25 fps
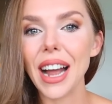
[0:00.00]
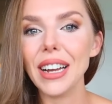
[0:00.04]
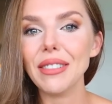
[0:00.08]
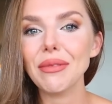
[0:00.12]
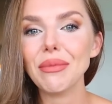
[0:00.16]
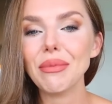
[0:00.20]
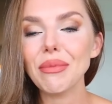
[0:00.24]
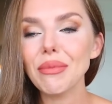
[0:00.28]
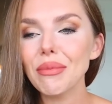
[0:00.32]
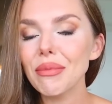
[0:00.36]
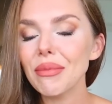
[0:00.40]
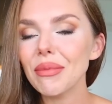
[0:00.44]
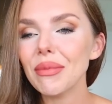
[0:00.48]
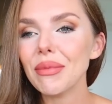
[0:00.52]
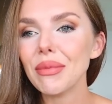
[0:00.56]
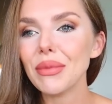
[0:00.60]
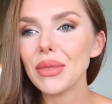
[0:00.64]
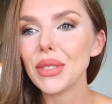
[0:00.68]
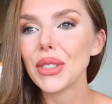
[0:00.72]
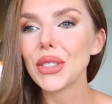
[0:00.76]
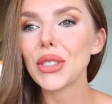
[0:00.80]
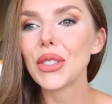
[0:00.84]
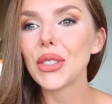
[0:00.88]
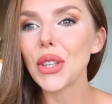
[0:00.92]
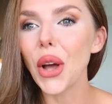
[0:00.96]
I'm
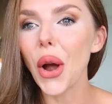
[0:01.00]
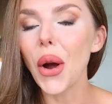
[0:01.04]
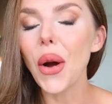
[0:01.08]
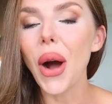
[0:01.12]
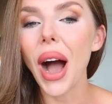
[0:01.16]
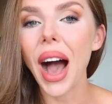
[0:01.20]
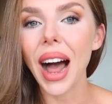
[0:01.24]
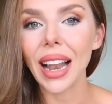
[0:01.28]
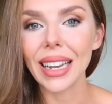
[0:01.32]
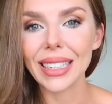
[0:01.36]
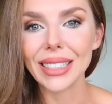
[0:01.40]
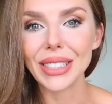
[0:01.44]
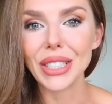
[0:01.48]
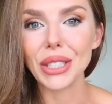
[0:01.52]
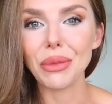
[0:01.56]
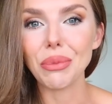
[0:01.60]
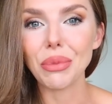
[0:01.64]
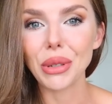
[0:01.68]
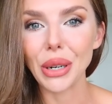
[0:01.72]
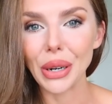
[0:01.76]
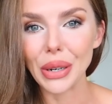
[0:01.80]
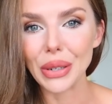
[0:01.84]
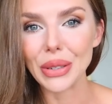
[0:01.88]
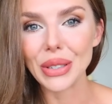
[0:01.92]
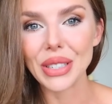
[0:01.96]
so allergy
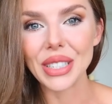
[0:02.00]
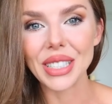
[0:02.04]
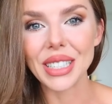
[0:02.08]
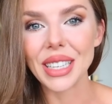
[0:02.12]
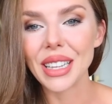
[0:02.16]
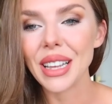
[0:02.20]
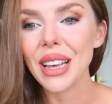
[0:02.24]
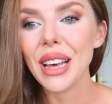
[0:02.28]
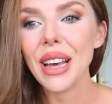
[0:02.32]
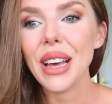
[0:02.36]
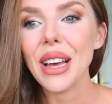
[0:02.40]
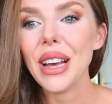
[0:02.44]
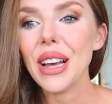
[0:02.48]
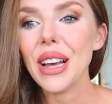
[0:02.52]
prone to